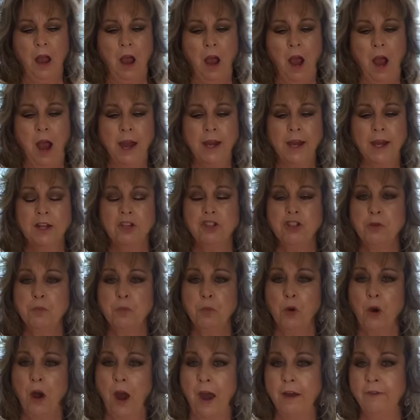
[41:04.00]
I can do
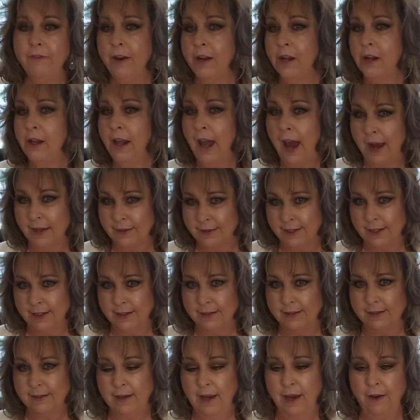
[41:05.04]
private classes.